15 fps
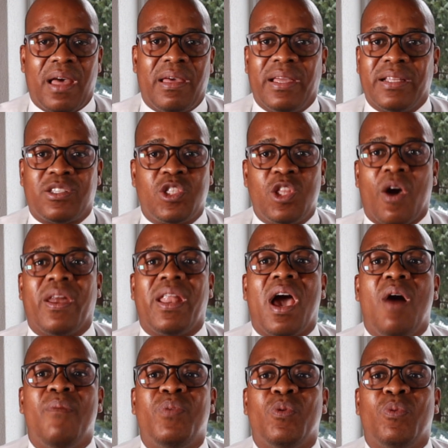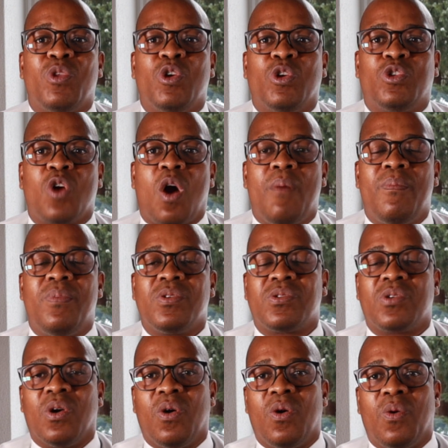It's not going to help you with your job,
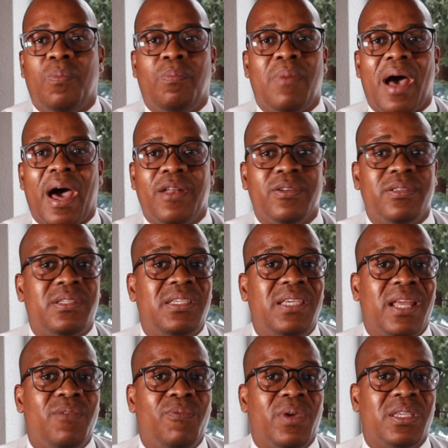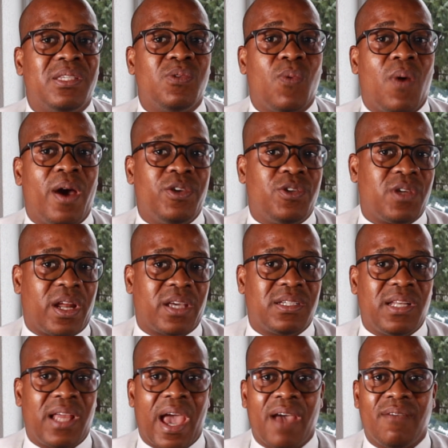so I don't see any reason why you should
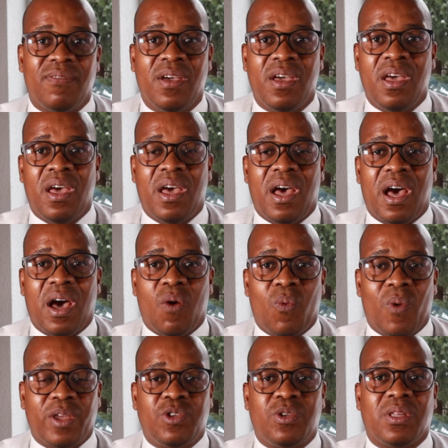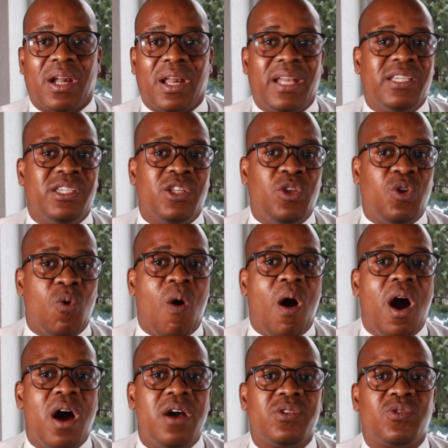actually have what religion you
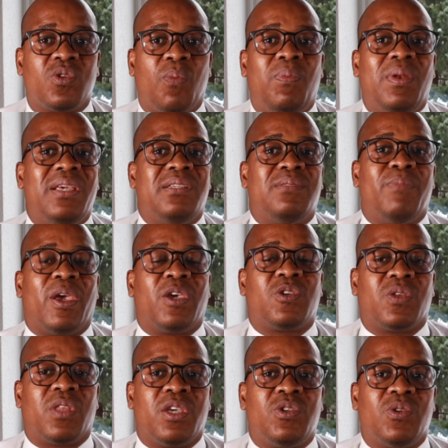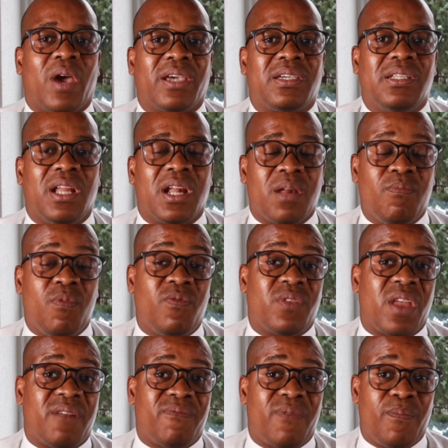are. So please make sure that you actually remove
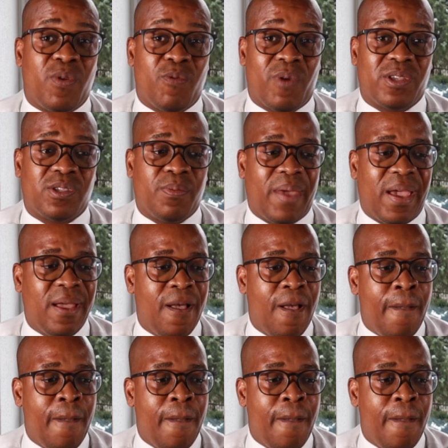that from your resume.